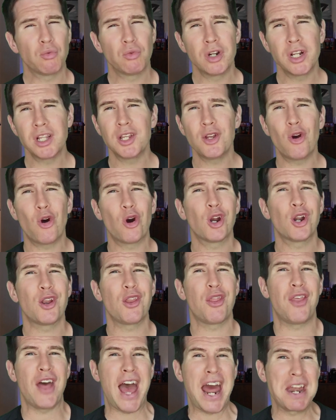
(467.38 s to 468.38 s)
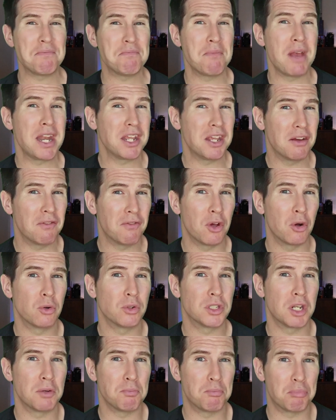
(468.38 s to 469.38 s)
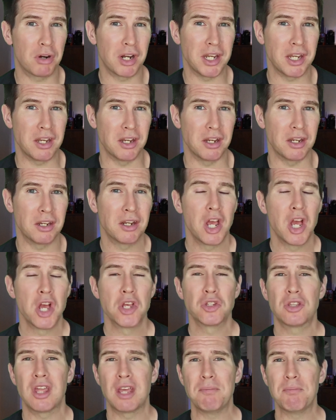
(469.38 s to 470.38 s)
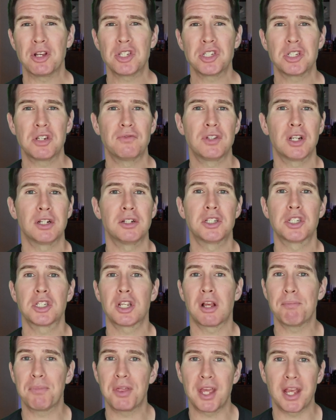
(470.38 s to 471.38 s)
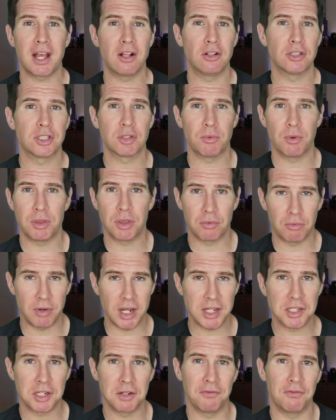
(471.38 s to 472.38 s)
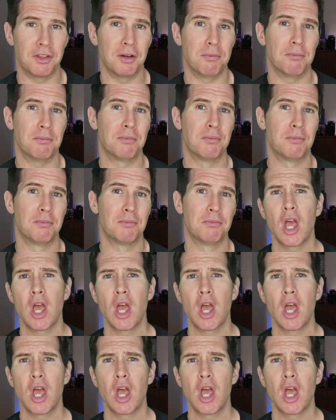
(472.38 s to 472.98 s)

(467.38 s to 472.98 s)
there really aren't that many of those in Britain, so they must have done something else with the rest of them.